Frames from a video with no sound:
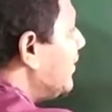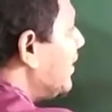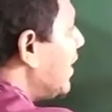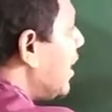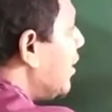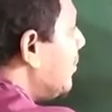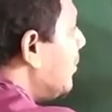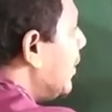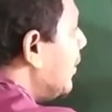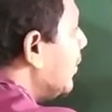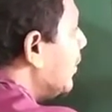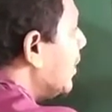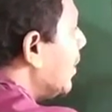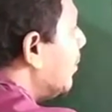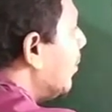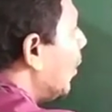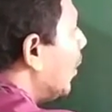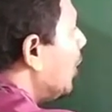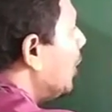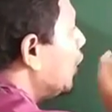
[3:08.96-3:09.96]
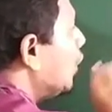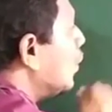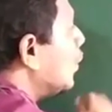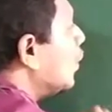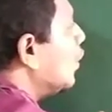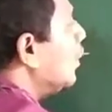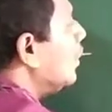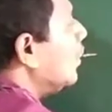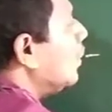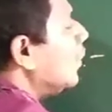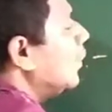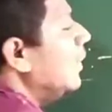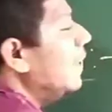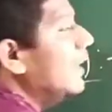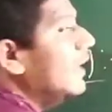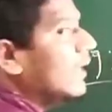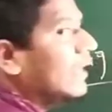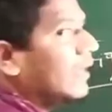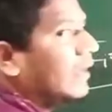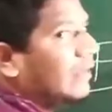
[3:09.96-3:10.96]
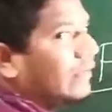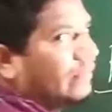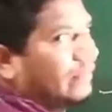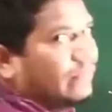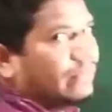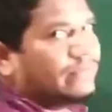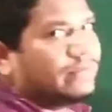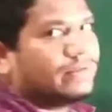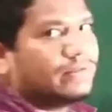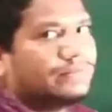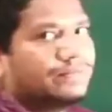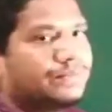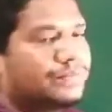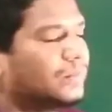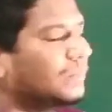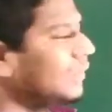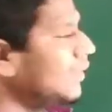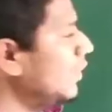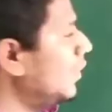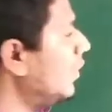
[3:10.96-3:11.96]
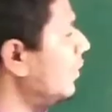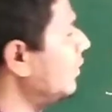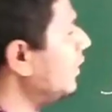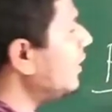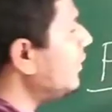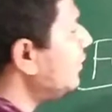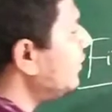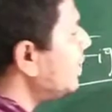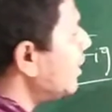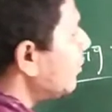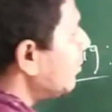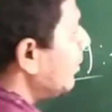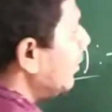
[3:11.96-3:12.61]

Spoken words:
between the molecule will decrease. What the distance between the